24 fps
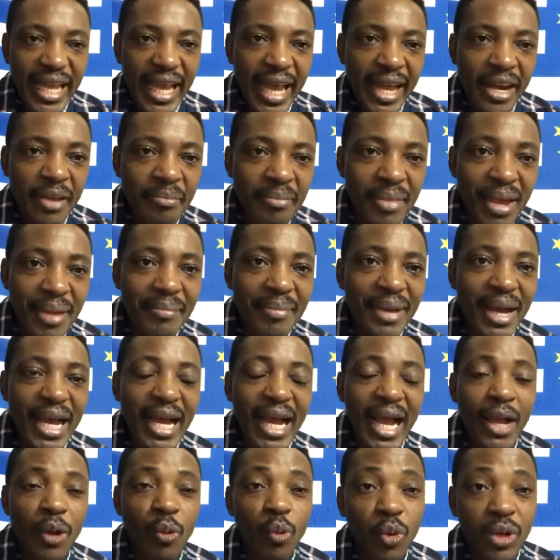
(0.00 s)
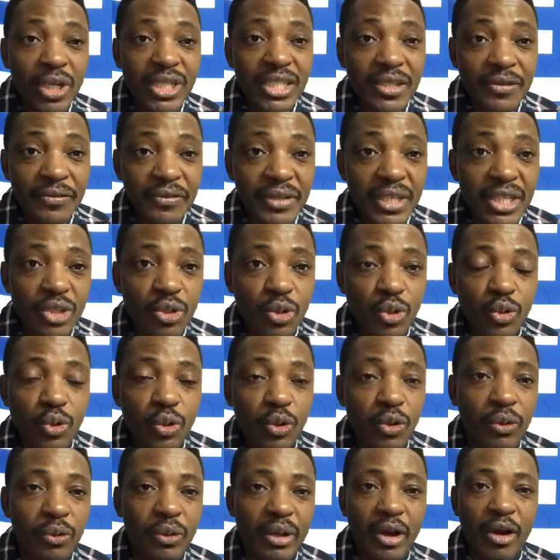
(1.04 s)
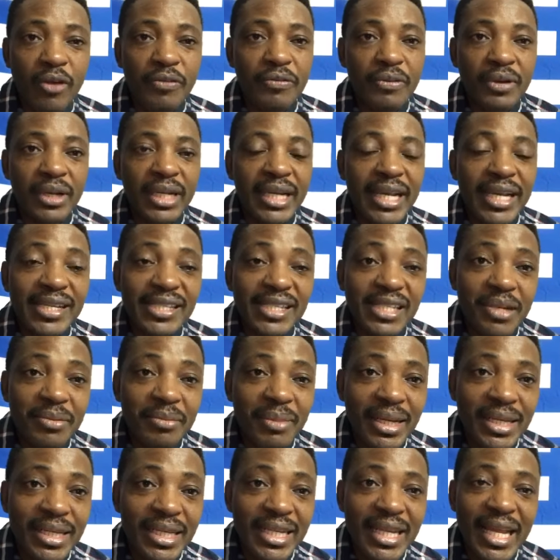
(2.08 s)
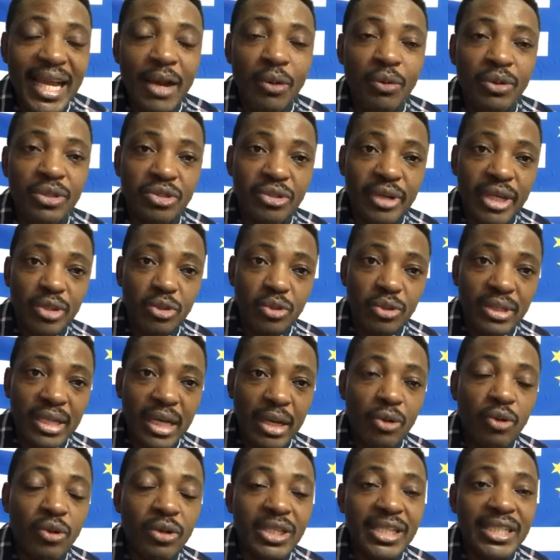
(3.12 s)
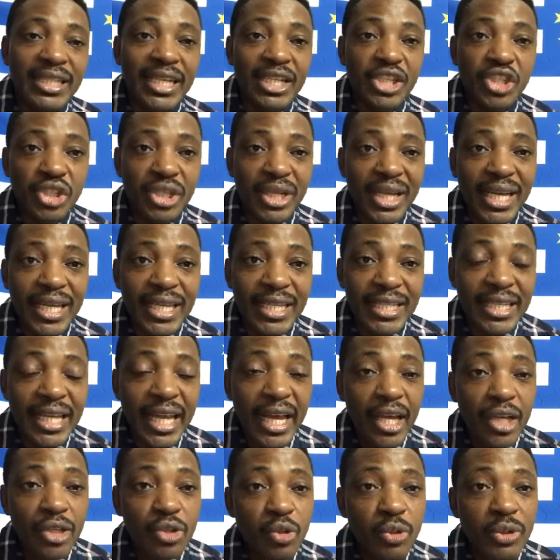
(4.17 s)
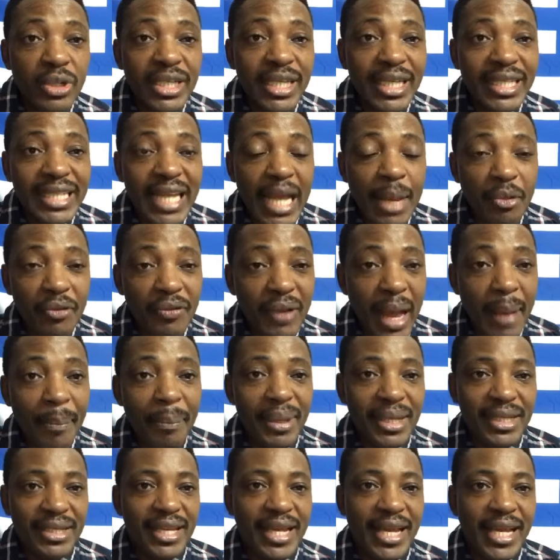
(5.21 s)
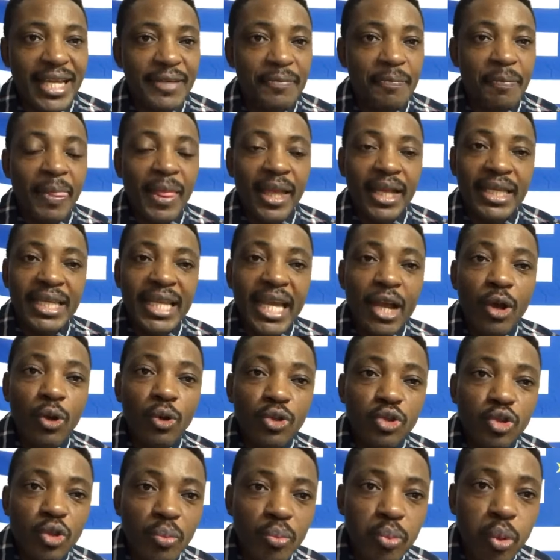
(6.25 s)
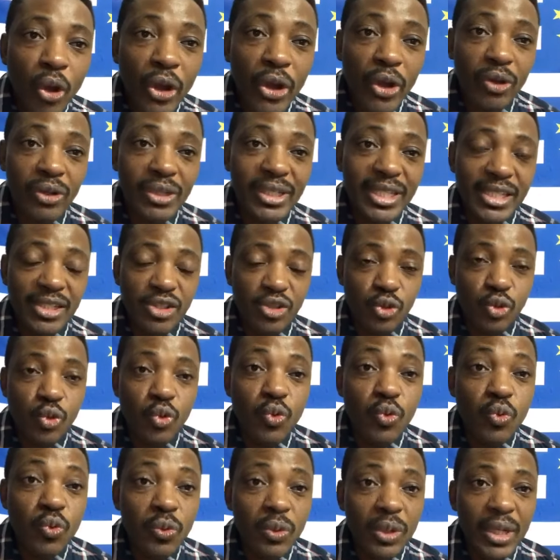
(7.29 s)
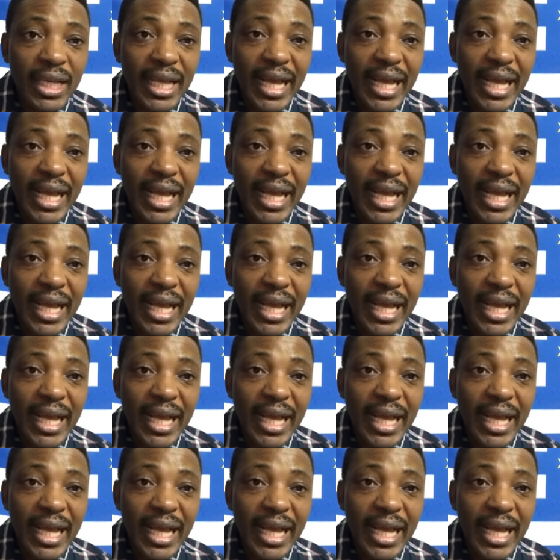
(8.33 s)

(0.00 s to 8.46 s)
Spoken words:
I remember I watched the video of Nelson Mandela. I was trying to download it and share it during the time of apartheid. They also boycotted school.